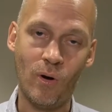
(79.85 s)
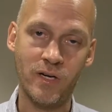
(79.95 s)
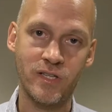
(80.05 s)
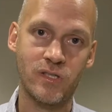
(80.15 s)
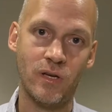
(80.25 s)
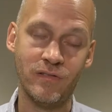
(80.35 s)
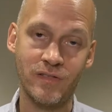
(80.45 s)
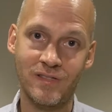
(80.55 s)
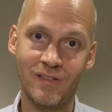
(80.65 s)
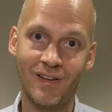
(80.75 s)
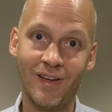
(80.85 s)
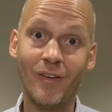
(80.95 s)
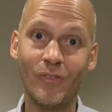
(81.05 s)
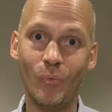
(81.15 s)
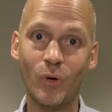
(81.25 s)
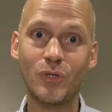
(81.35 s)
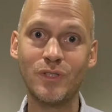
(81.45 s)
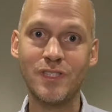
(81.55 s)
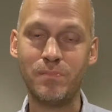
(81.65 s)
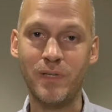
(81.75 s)
a service. So what could
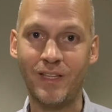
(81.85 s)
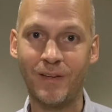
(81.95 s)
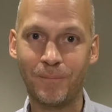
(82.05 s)
this be?